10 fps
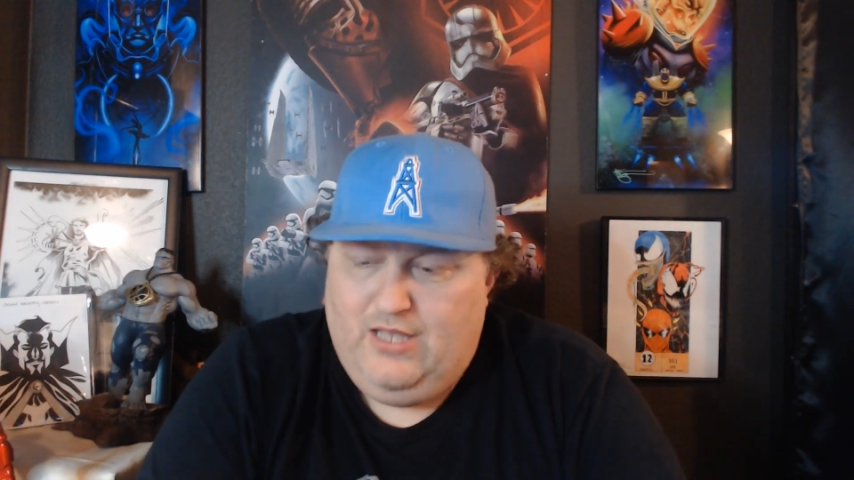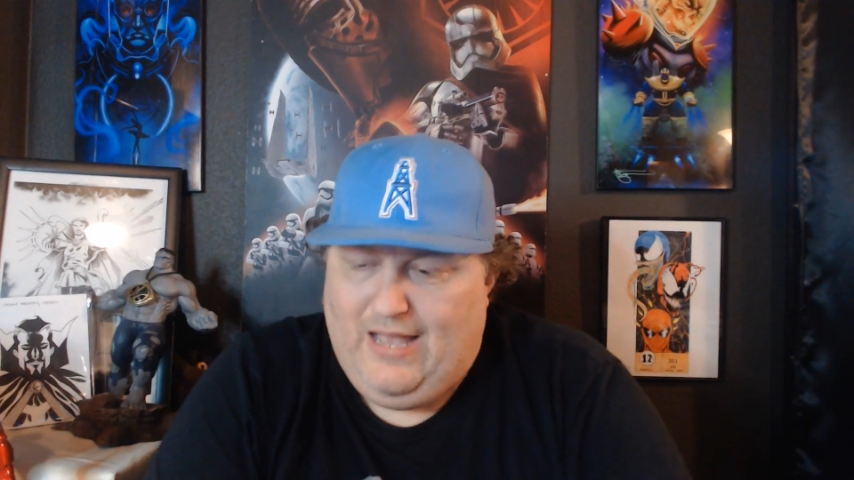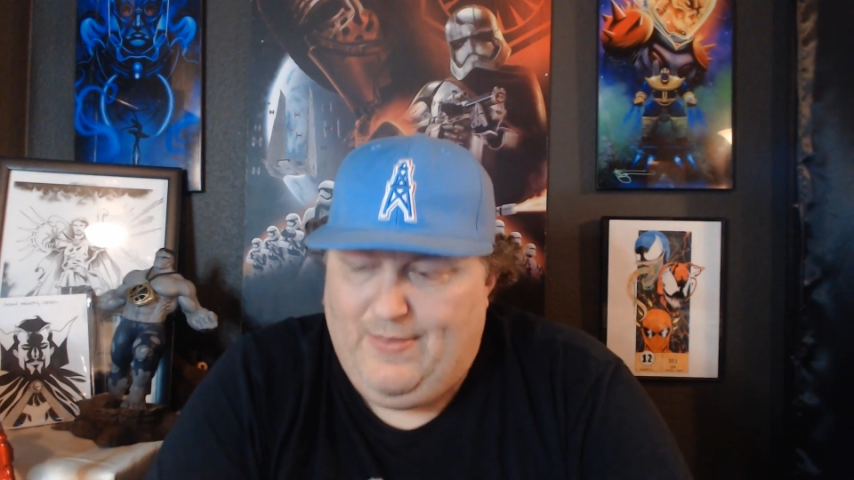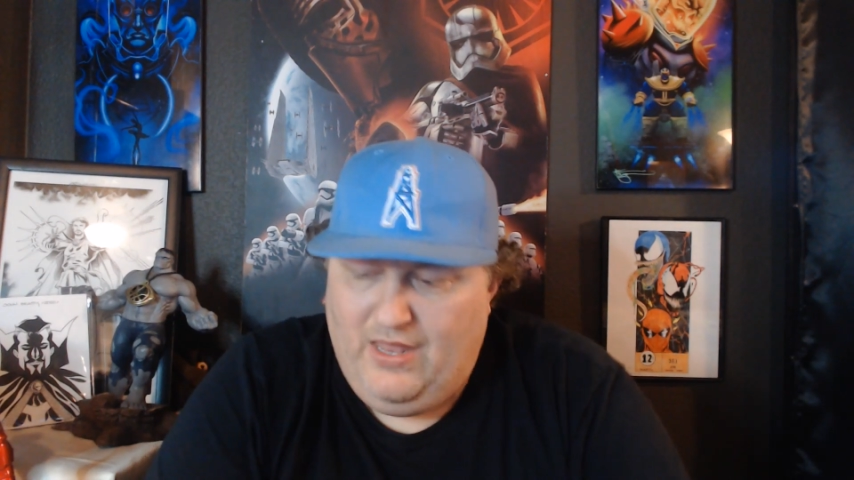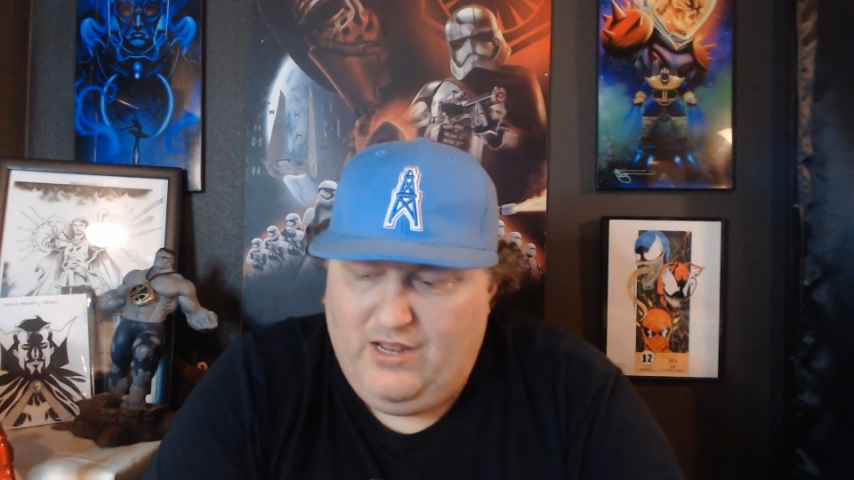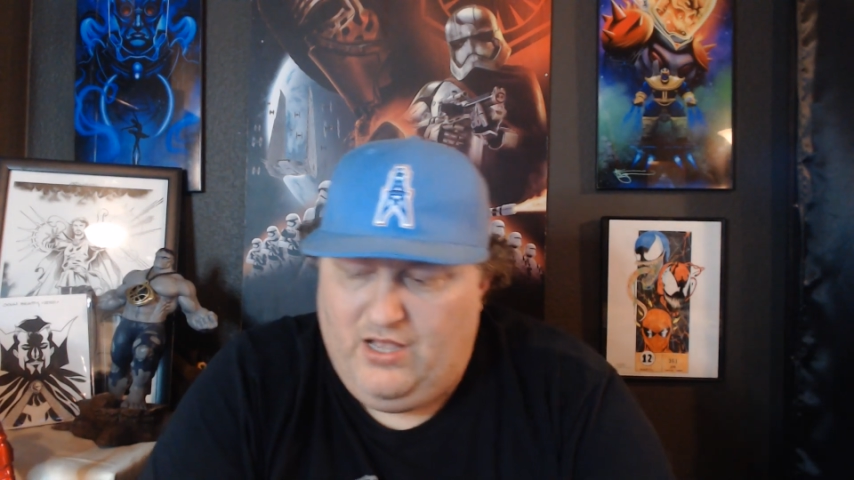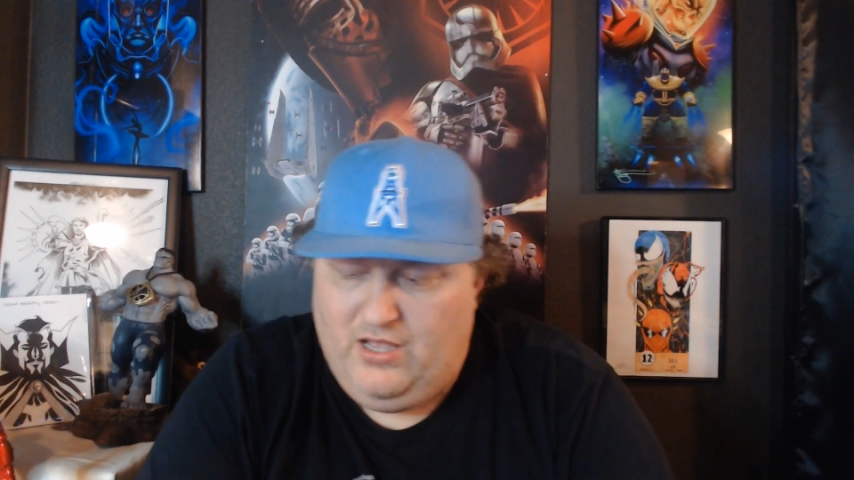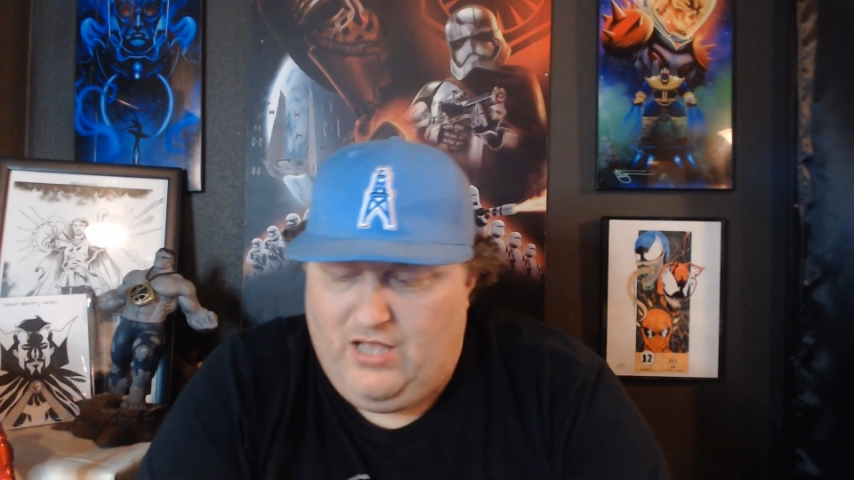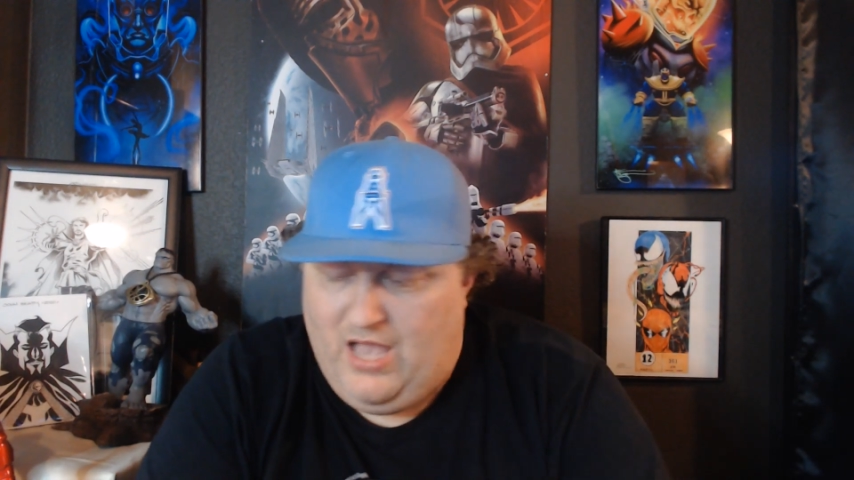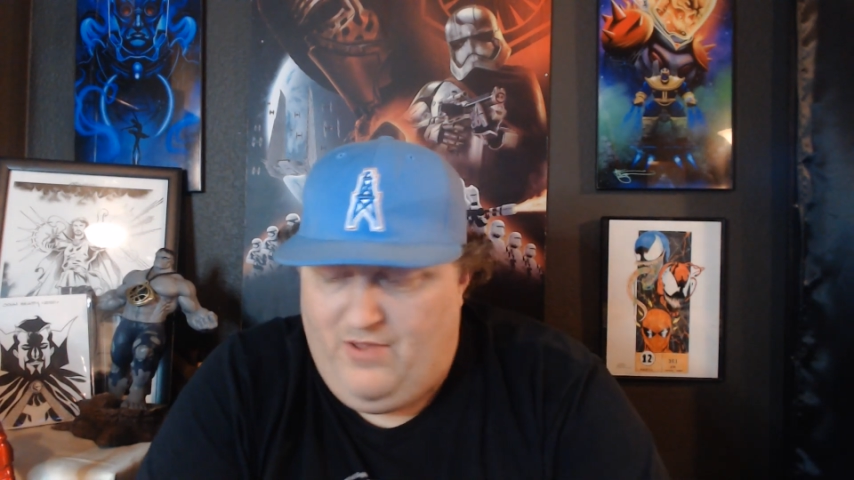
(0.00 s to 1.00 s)
I
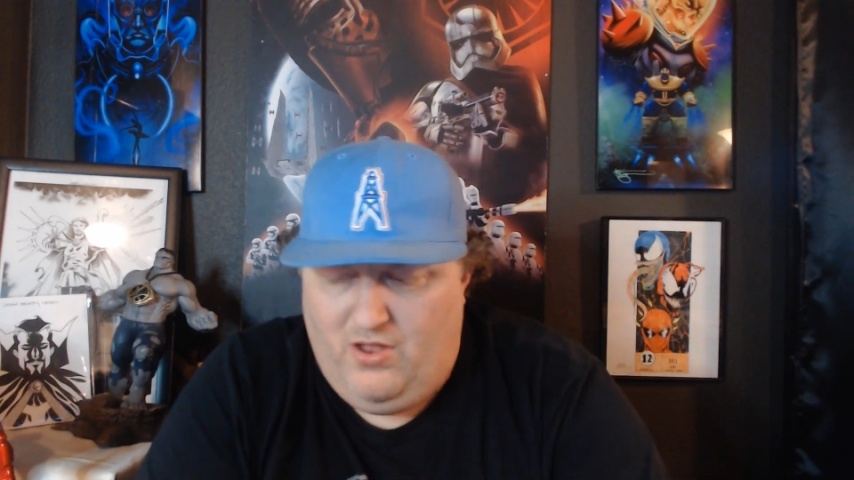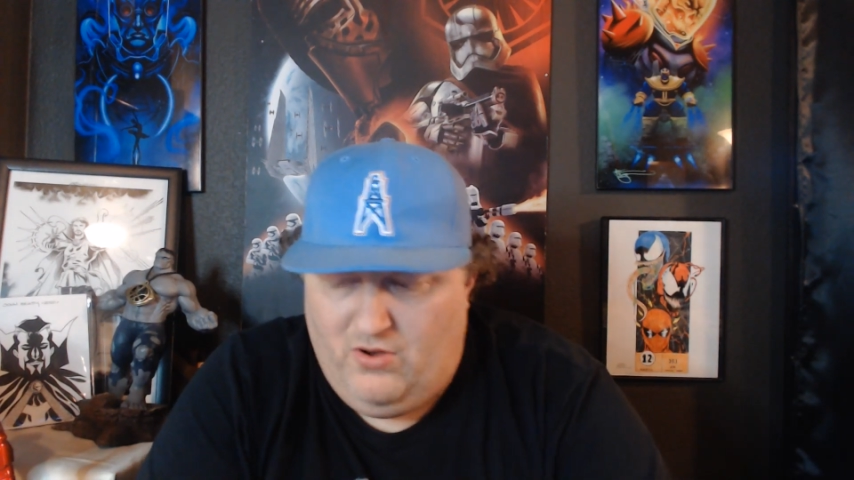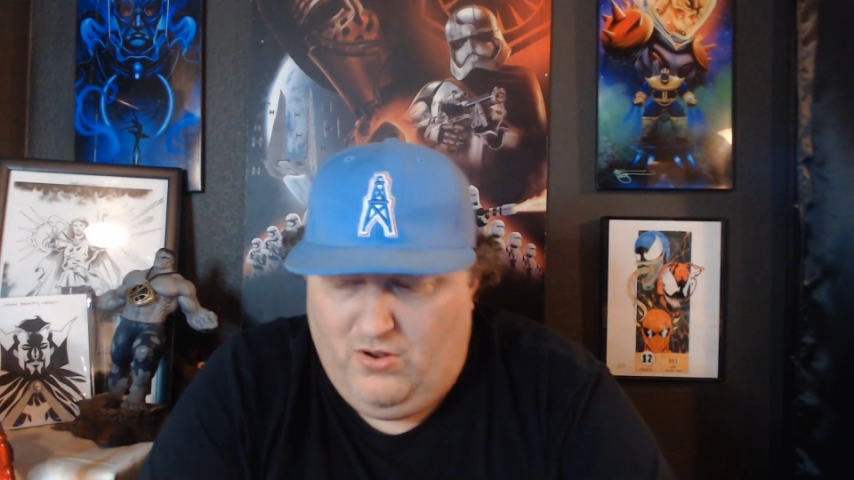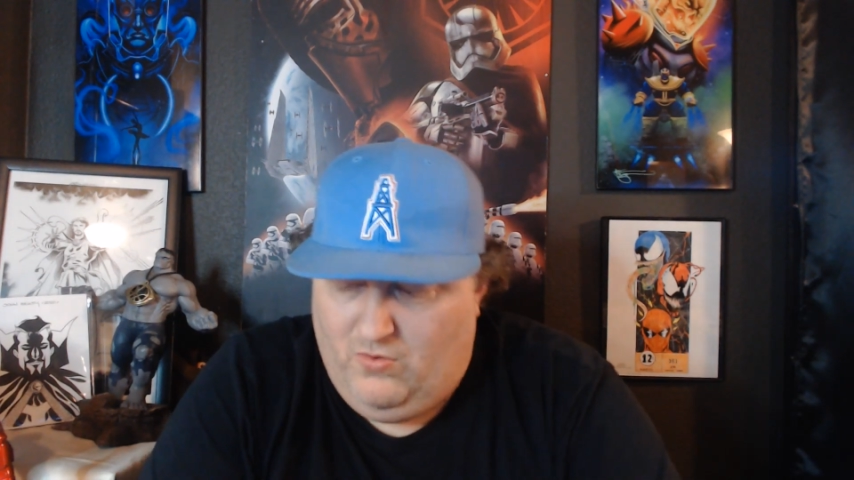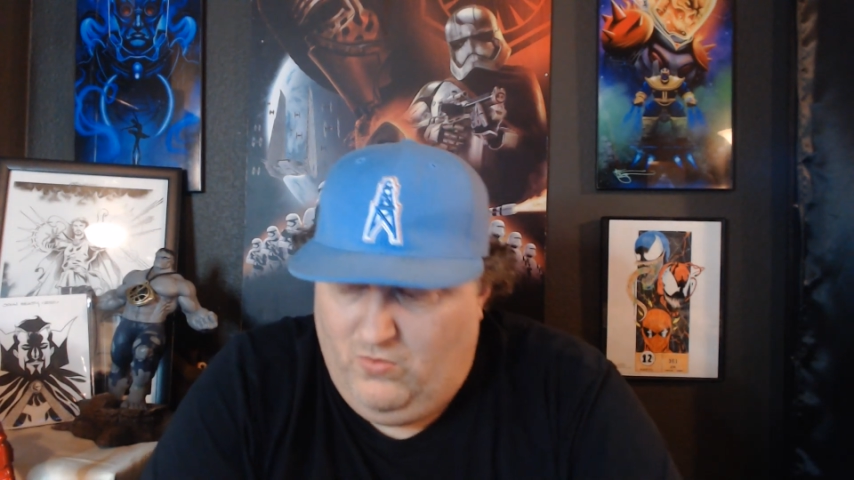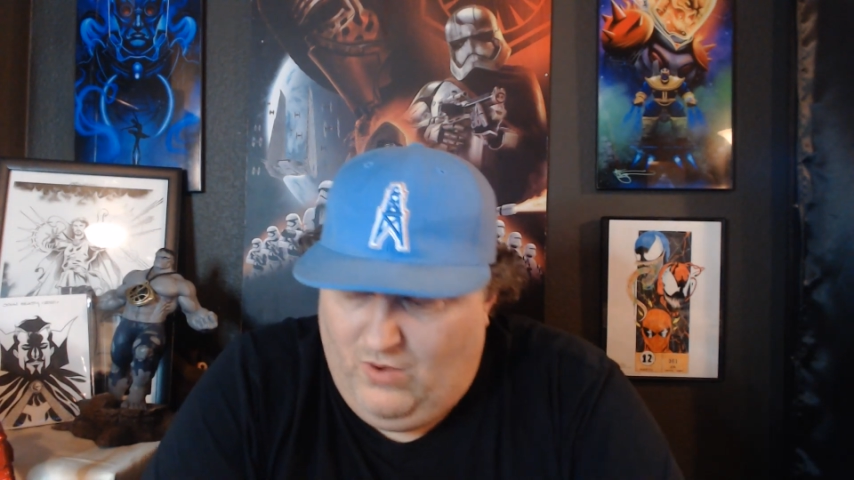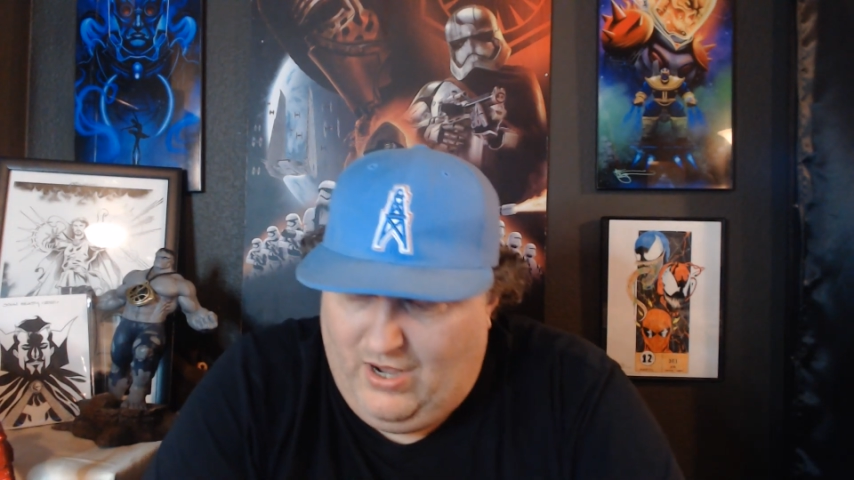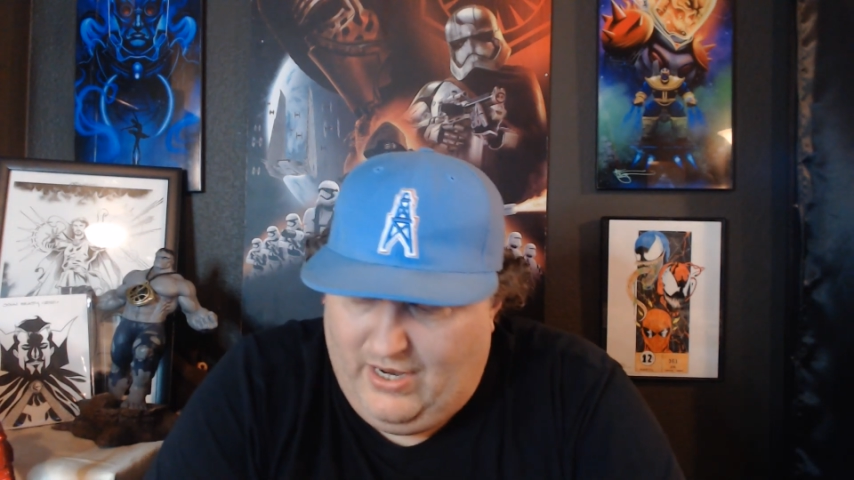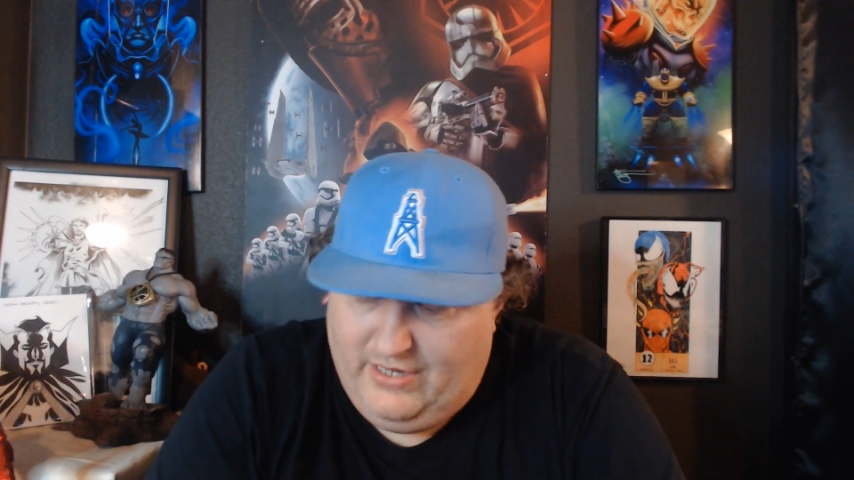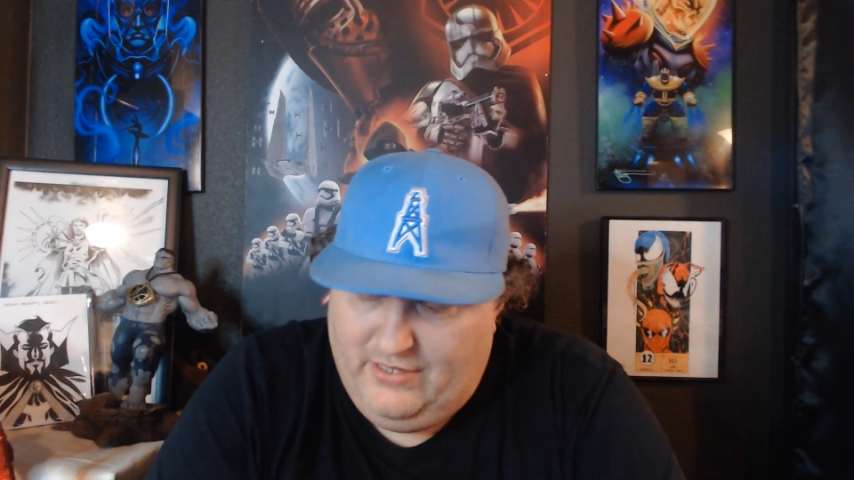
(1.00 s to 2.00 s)
don't know
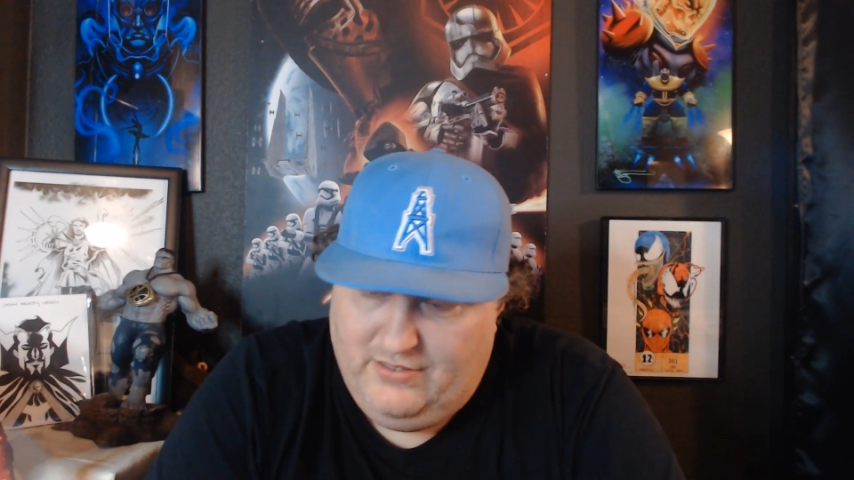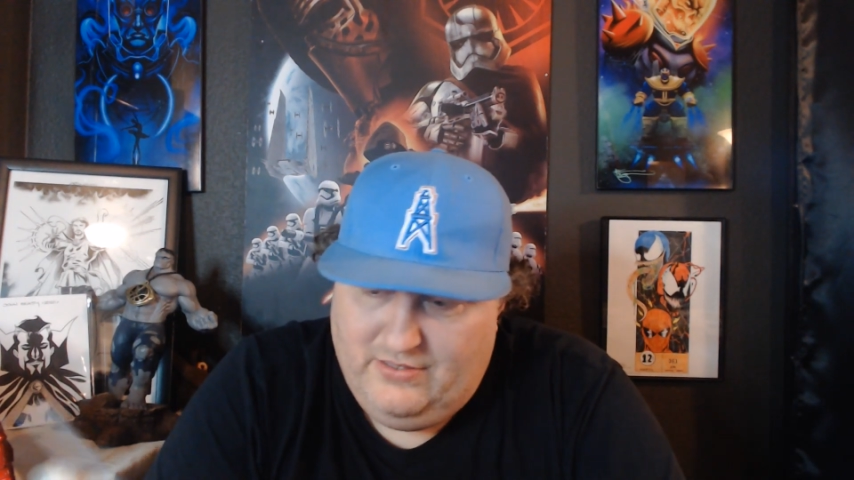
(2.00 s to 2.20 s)
why